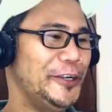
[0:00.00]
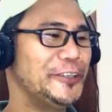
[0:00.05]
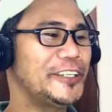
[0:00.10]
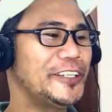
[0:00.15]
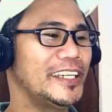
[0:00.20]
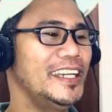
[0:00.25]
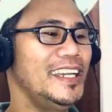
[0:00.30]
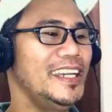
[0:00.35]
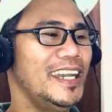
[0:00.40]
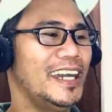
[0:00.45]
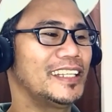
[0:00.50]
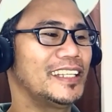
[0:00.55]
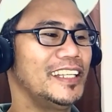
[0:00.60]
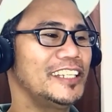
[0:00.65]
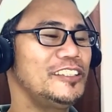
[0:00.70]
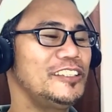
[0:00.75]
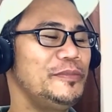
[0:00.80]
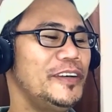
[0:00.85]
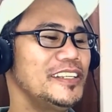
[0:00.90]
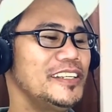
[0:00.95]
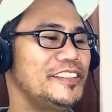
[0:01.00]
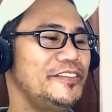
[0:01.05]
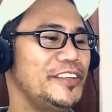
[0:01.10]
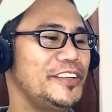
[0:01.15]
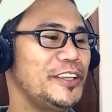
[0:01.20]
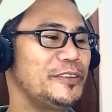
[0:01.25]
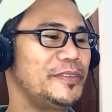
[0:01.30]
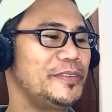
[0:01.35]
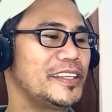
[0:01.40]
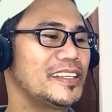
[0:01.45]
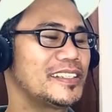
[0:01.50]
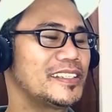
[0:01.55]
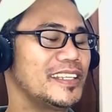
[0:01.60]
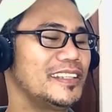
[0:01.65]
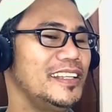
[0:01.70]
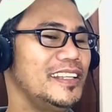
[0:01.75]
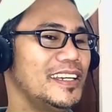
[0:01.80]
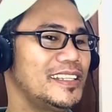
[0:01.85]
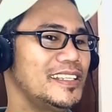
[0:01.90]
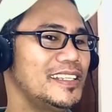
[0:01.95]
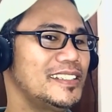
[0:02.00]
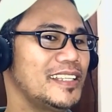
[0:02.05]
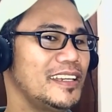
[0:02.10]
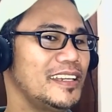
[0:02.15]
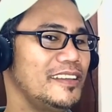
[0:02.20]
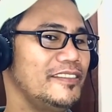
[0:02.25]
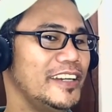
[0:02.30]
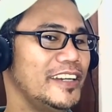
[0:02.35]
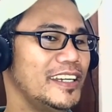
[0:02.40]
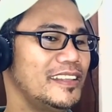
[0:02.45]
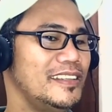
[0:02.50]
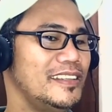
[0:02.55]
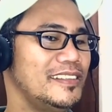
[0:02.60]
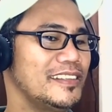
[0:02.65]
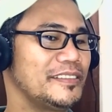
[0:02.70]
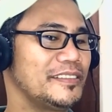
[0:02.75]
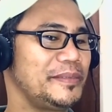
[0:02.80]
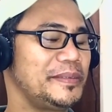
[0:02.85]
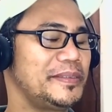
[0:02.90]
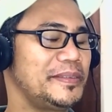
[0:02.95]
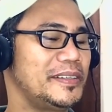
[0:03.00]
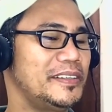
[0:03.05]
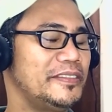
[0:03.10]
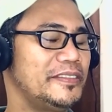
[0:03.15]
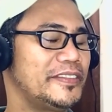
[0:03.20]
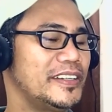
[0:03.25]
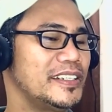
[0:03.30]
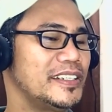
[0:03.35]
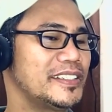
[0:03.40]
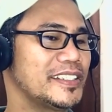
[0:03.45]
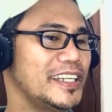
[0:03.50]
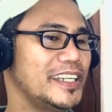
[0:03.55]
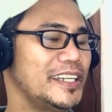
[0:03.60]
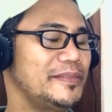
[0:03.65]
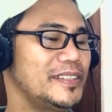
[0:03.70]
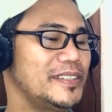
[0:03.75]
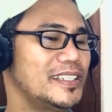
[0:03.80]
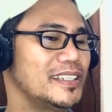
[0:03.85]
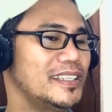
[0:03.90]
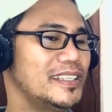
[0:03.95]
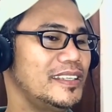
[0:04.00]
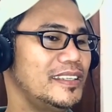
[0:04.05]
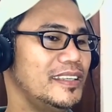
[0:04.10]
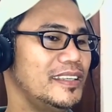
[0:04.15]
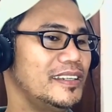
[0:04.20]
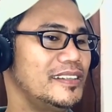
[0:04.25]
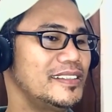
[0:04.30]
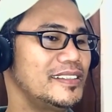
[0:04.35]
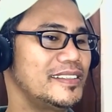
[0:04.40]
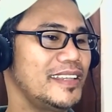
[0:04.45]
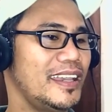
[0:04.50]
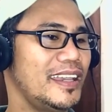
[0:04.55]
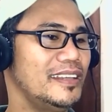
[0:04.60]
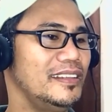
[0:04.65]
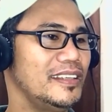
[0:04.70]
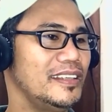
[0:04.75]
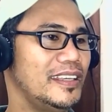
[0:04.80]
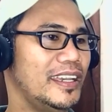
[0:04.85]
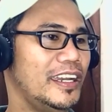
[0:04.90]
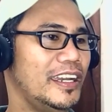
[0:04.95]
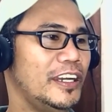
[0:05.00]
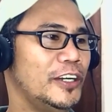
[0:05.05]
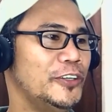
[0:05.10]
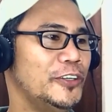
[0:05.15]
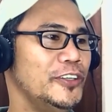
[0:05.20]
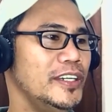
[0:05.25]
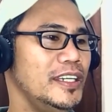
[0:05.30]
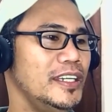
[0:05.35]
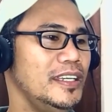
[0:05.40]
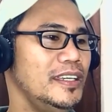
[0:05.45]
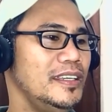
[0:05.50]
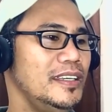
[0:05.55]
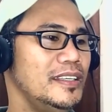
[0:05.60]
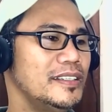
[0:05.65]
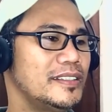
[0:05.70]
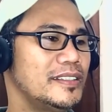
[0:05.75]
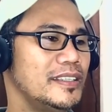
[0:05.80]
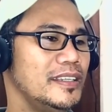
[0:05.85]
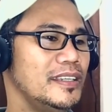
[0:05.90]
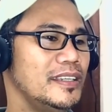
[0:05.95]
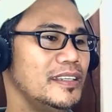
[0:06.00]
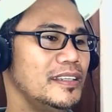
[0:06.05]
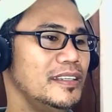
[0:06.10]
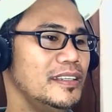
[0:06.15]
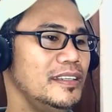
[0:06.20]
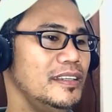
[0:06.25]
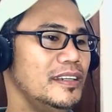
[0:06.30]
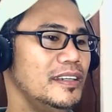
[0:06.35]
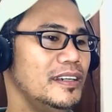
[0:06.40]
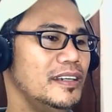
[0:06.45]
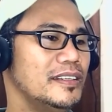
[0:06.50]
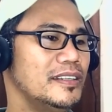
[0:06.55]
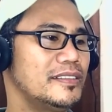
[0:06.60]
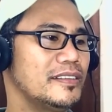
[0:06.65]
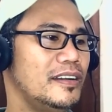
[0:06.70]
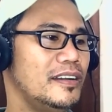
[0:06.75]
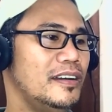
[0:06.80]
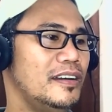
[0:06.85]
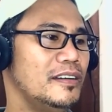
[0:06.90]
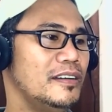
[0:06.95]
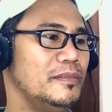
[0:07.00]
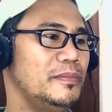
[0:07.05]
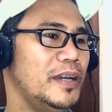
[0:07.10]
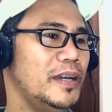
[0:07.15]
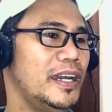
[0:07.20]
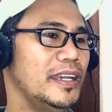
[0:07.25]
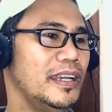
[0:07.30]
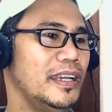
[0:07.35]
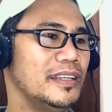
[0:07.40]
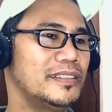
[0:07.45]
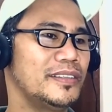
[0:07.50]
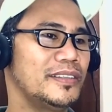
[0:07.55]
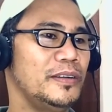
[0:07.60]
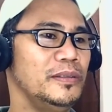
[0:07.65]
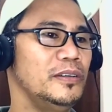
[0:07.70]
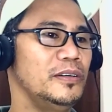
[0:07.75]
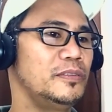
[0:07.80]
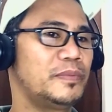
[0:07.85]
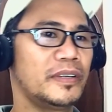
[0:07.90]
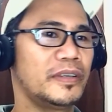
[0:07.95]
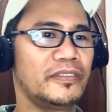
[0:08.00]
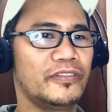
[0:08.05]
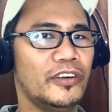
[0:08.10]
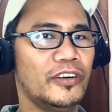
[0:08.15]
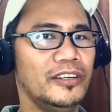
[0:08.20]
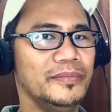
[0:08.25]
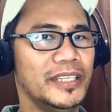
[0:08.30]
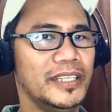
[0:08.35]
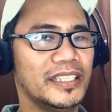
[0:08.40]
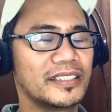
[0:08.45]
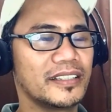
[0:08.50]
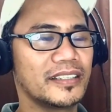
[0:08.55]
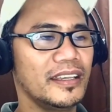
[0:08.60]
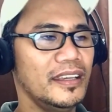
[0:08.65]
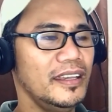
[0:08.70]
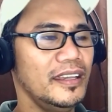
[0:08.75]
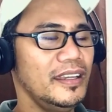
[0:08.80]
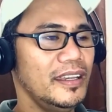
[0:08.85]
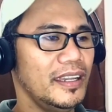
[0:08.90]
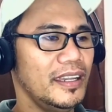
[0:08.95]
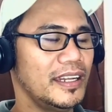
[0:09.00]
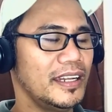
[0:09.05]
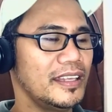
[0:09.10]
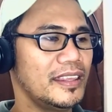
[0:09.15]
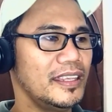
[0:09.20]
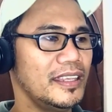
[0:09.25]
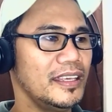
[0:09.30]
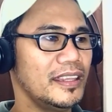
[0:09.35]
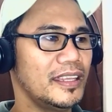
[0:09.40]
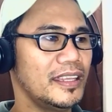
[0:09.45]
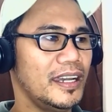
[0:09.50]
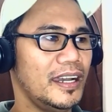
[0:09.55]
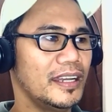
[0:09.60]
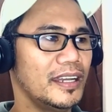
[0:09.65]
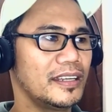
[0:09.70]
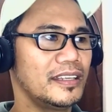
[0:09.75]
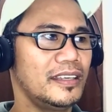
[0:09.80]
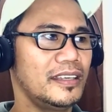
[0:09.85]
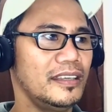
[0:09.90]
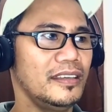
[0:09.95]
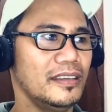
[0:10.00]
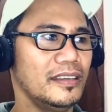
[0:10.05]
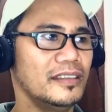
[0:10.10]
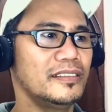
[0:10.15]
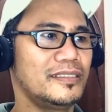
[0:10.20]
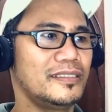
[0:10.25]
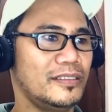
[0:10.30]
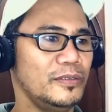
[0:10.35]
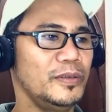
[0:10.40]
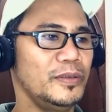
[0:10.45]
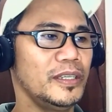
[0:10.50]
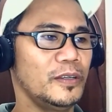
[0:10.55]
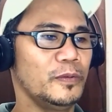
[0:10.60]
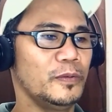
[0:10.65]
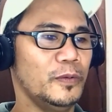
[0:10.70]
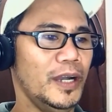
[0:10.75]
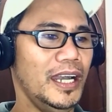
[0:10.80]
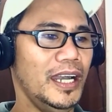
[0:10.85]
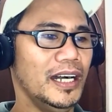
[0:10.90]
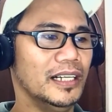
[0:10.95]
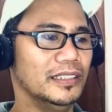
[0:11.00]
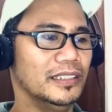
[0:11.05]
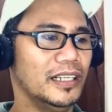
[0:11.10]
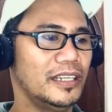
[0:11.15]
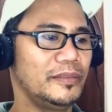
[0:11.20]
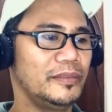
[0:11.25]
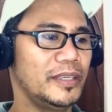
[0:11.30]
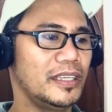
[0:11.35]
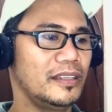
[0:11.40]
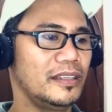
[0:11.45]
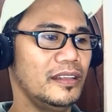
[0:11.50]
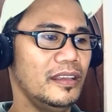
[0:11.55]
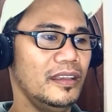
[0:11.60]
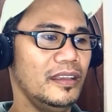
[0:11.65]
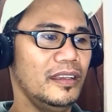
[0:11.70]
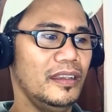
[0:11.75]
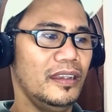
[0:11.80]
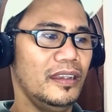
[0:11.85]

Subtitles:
Okay, I'd like to pause the video because I'd like to say that this is my very first time to hear Stanley Yau sing a song by a solo performance, and I think that he is doing well. I mean,